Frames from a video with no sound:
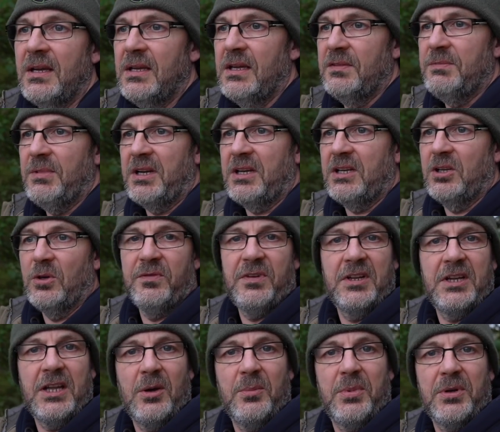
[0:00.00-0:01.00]
I've made a little
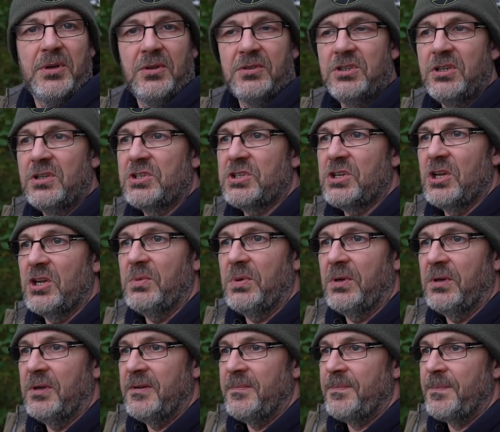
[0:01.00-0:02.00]
video and put it on YouTube.